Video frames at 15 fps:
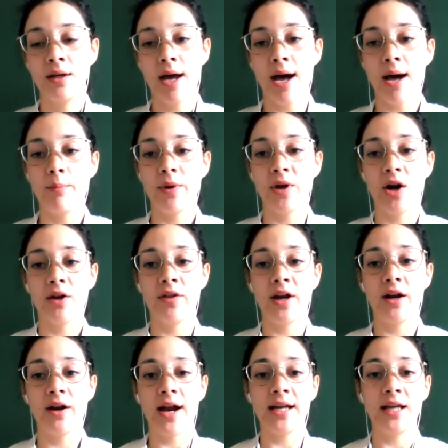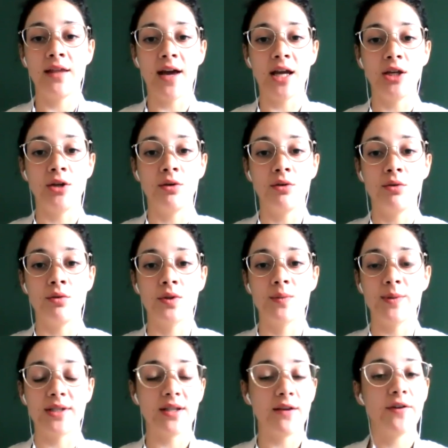Um, but are there any that you
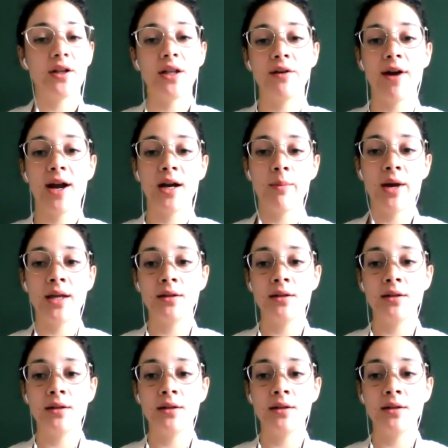specifically um, recommend?